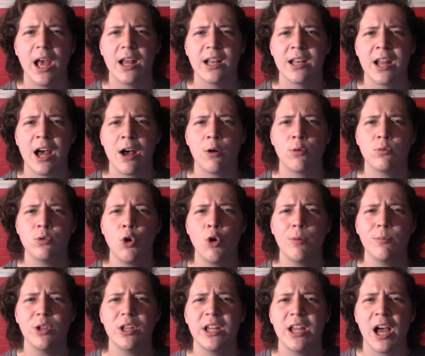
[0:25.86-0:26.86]
Now,
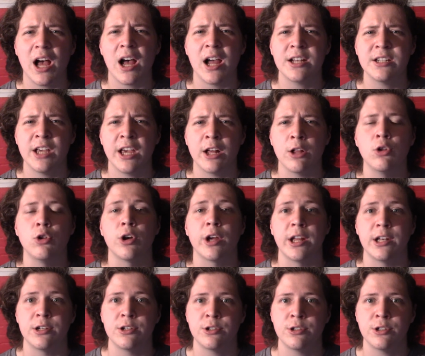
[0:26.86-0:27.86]
normally I take a
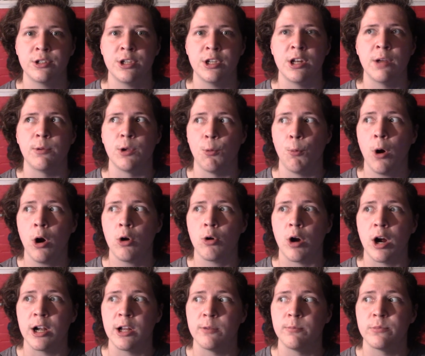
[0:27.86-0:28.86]
look at
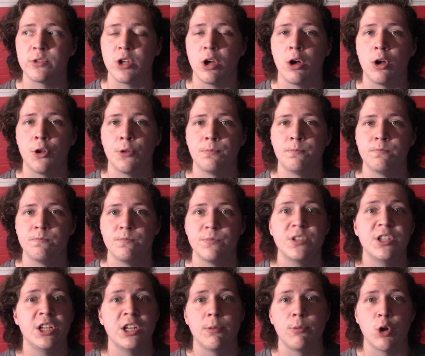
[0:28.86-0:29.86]
TWR items on
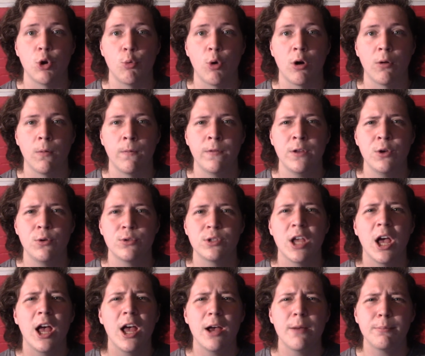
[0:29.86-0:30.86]
TWR
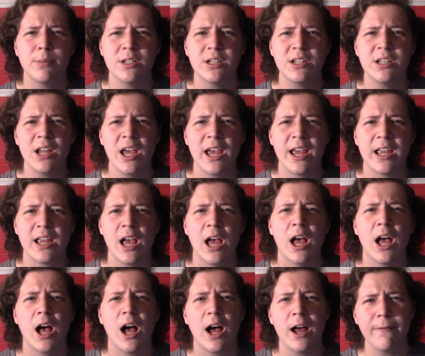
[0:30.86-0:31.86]
Reviews, but today
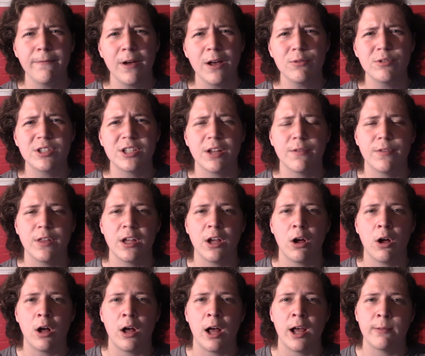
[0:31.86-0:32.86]
I found
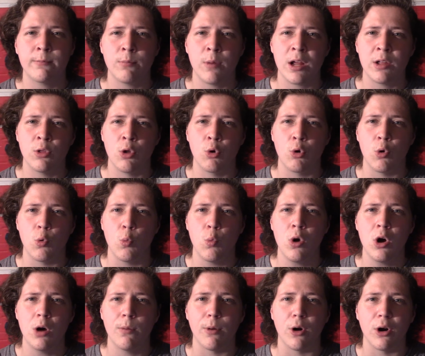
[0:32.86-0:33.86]
something at my local
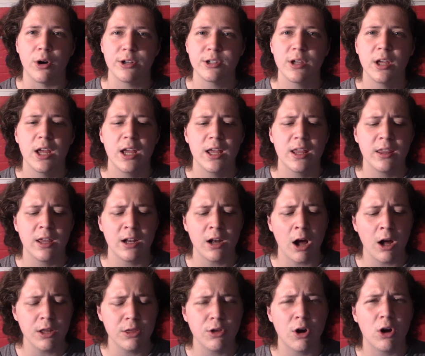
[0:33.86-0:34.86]
Walmart that
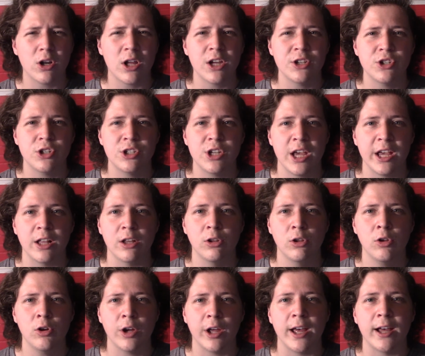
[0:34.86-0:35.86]
I thought I should take a
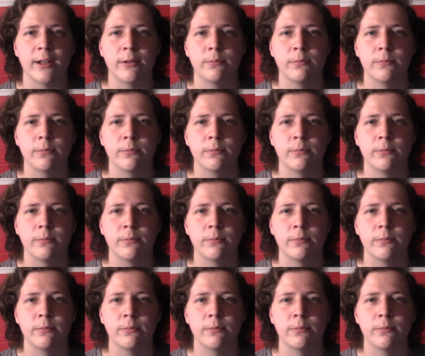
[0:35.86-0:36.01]
look at.